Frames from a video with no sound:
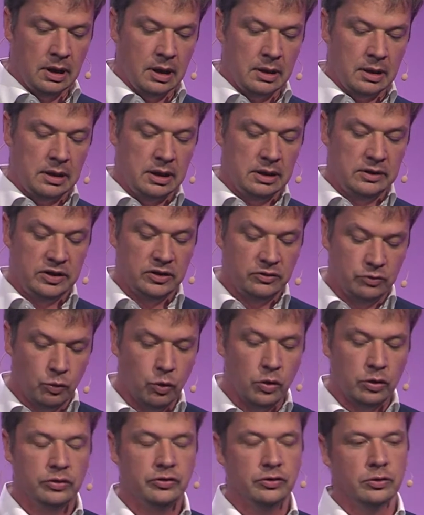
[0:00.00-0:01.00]
It is
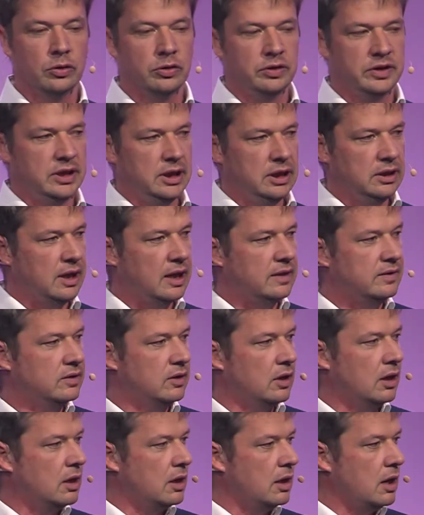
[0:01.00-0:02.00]
worth noting that
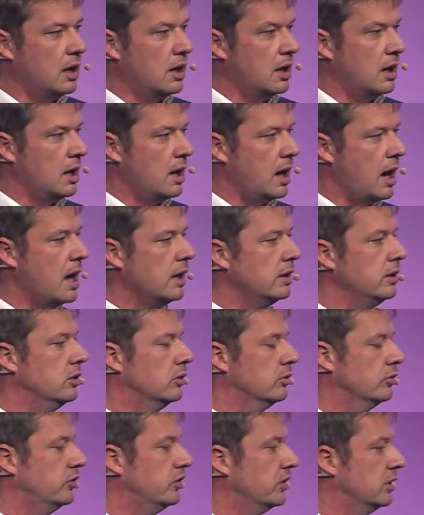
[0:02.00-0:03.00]

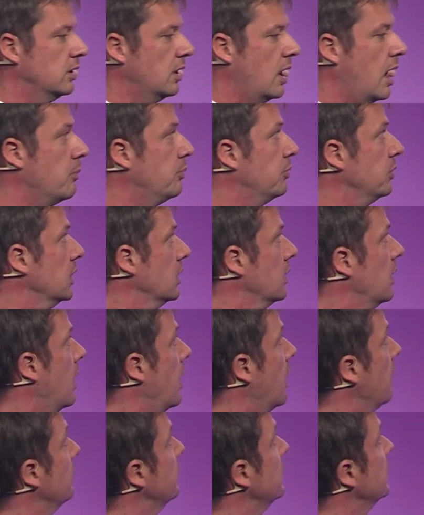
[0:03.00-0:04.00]
Allianz and April
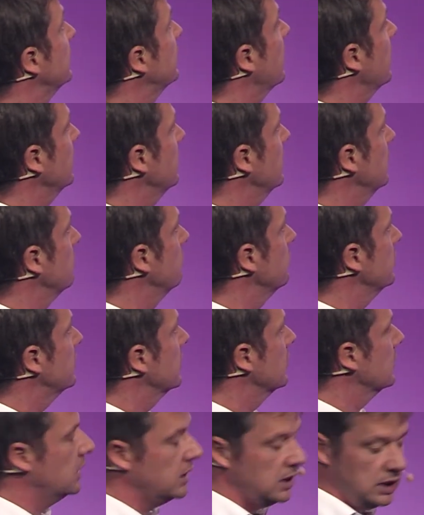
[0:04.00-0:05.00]
have decided
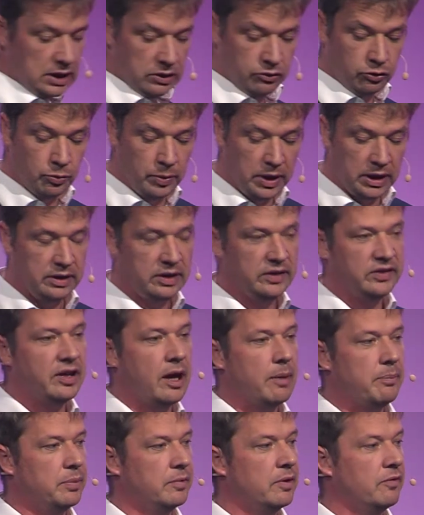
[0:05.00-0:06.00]
recently to make this
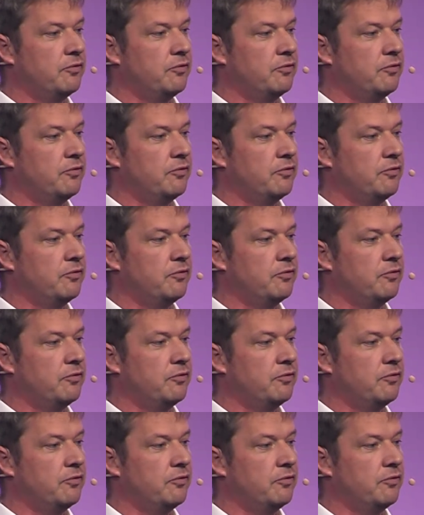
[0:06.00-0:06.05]
app